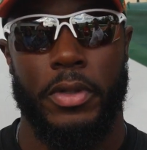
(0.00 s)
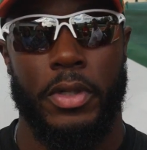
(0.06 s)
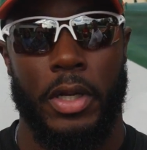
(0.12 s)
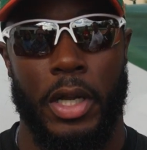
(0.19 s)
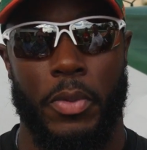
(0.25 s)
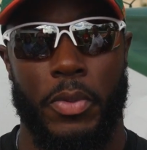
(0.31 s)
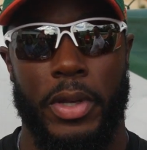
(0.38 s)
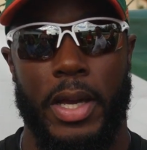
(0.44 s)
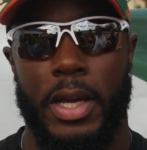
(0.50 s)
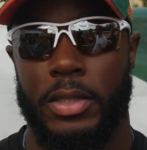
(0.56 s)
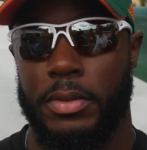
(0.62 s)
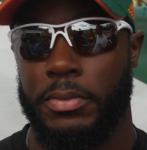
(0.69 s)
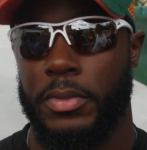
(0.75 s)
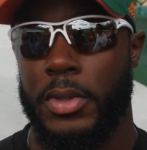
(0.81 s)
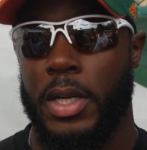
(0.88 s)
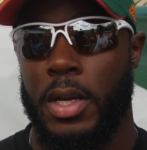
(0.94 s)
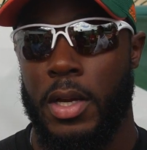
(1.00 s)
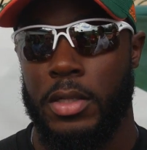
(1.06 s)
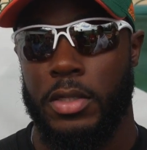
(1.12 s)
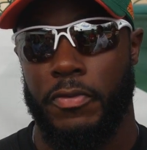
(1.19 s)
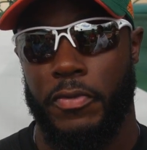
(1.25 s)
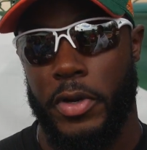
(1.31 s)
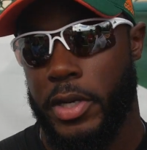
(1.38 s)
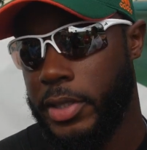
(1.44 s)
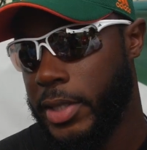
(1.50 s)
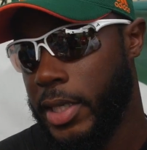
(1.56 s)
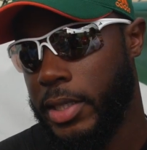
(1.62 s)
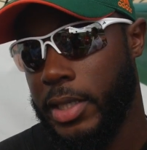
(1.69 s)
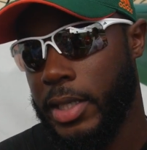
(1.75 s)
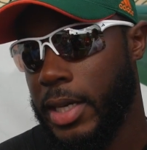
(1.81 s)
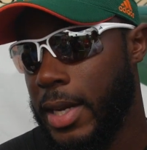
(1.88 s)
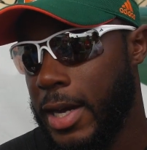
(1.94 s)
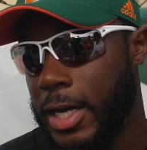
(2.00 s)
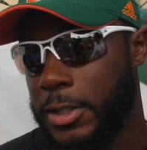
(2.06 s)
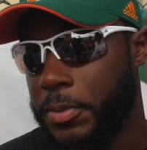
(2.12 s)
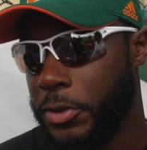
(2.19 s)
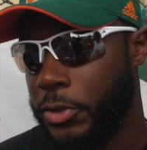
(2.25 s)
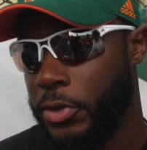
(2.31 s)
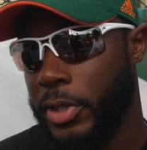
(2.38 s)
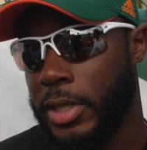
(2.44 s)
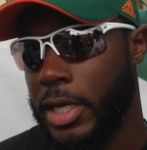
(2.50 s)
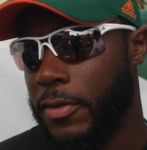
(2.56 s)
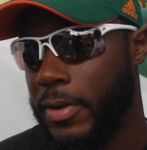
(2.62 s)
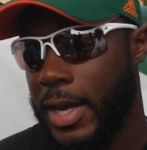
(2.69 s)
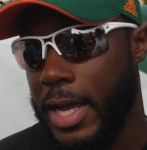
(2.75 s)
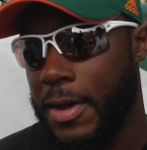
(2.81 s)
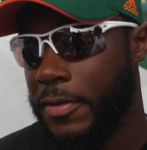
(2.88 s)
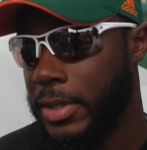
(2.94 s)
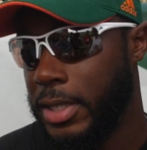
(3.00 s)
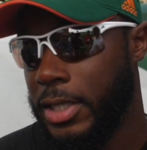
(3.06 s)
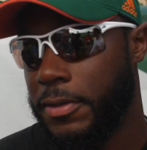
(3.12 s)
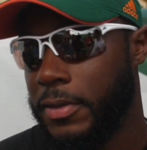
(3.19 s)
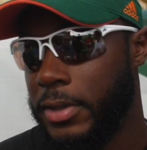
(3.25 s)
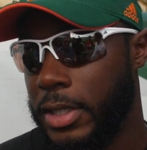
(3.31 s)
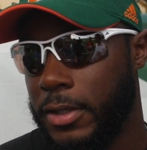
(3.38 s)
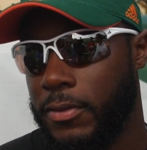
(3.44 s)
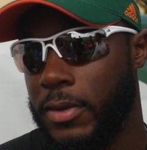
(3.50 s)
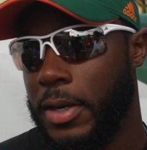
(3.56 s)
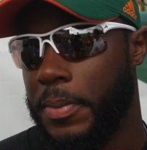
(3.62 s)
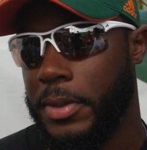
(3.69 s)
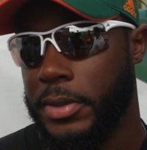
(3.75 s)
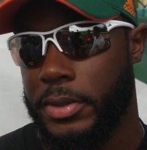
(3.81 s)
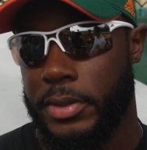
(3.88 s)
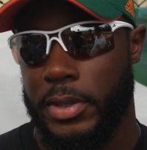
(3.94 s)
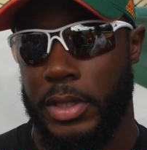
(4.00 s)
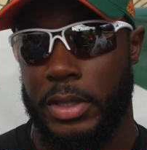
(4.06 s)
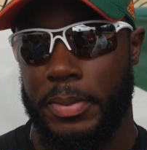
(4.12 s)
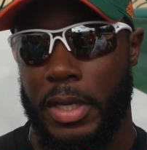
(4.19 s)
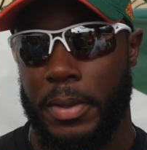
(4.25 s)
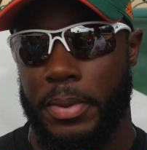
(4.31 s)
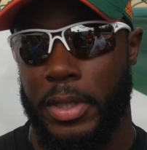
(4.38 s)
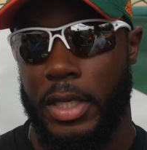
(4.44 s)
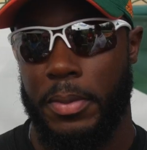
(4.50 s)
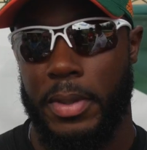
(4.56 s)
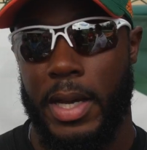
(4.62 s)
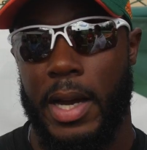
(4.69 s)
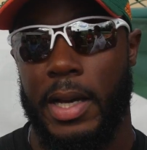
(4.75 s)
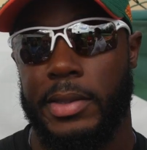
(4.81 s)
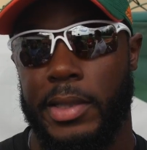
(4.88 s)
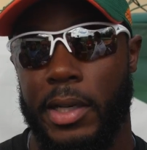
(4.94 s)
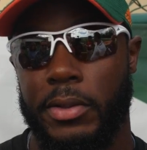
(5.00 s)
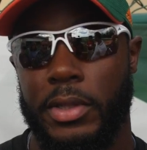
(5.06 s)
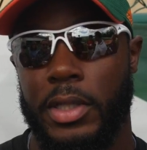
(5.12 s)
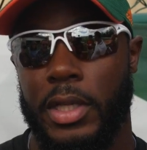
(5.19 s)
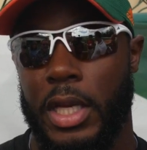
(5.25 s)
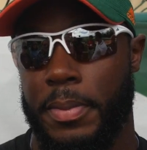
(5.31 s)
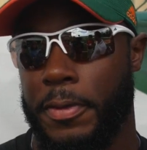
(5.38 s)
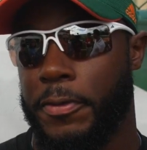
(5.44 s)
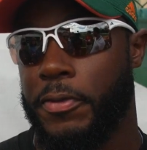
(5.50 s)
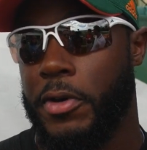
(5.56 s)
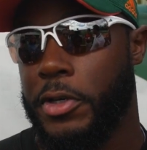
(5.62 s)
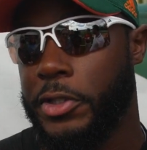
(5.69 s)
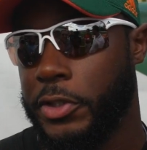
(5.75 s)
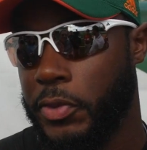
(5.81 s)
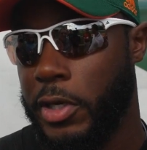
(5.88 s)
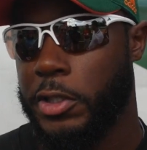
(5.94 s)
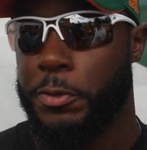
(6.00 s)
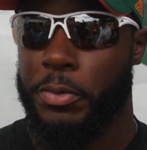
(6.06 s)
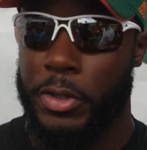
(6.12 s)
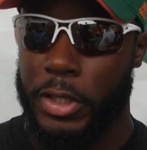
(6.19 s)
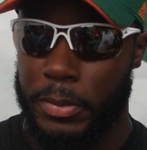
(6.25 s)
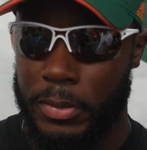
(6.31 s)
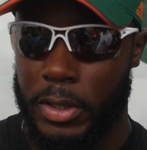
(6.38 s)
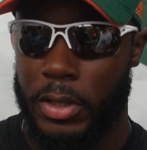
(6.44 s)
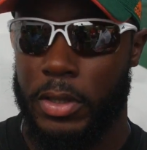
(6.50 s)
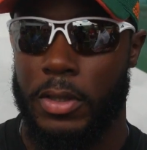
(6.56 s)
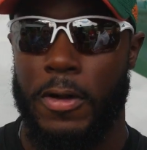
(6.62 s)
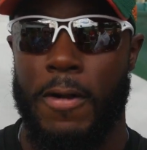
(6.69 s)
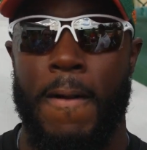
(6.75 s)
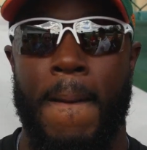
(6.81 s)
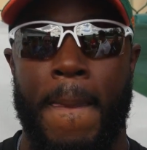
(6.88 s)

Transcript: Again, we got some very talented guys, but you can never have enough weapons to be able to keep guys healthy, keep them fresh throughout spring ball.